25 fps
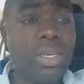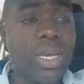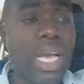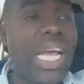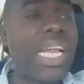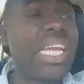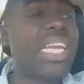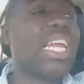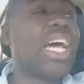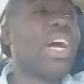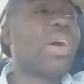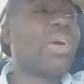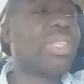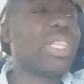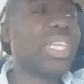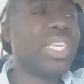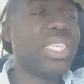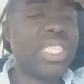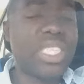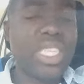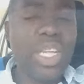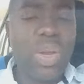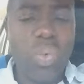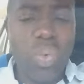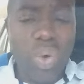And now they
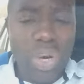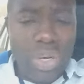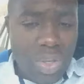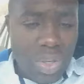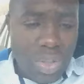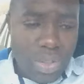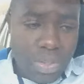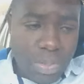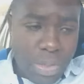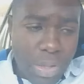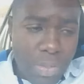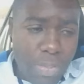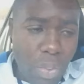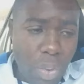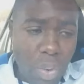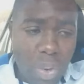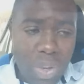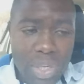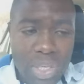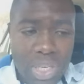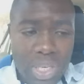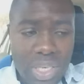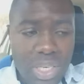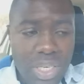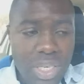still want to be
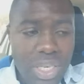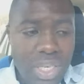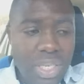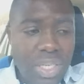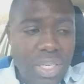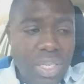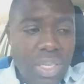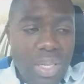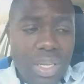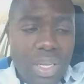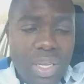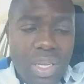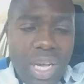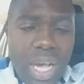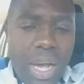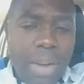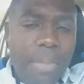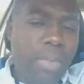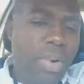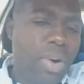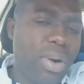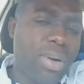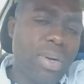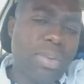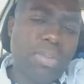politicians.
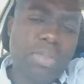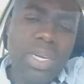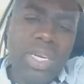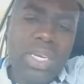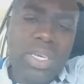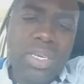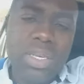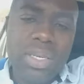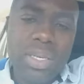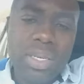Come on, man.